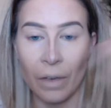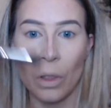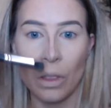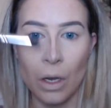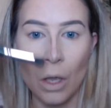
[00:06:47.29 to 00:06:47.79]
And
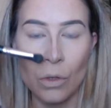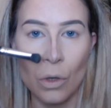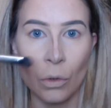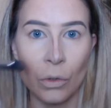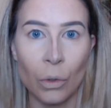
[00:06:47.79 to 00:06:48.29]
with the nose
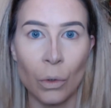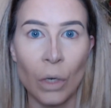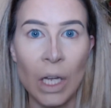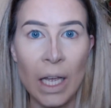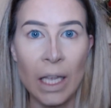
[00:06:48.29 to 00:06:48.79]

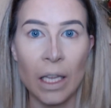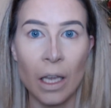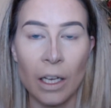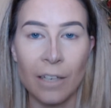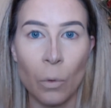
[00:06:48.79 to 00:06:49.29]
contour, you
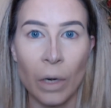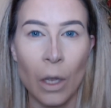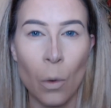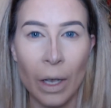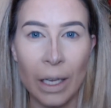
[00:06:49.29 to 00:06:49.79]
kind of want
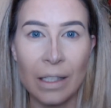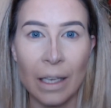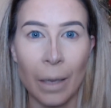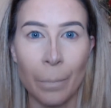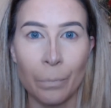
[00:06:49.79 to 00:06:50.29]
it quite
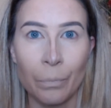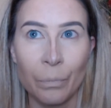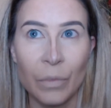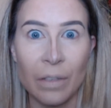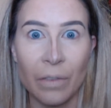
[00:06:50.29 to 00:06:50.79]

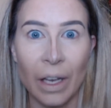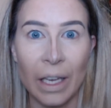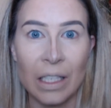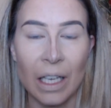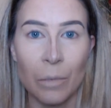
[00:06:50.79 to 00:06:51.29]

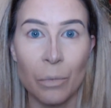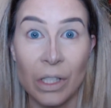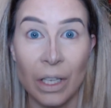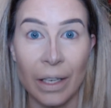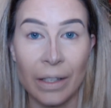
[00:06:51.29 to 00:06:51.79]
defined and
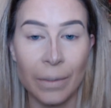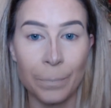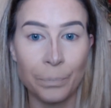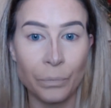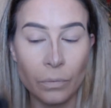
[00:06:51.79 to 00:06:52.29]
precise.